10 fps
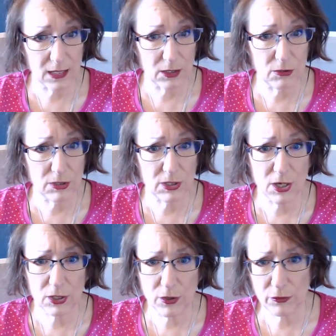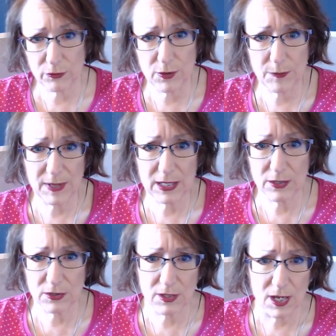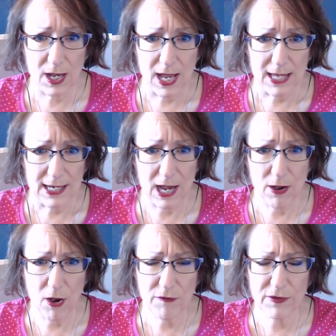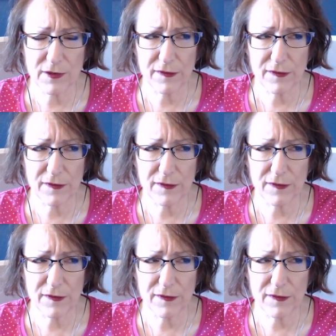you did not go through it because now over in the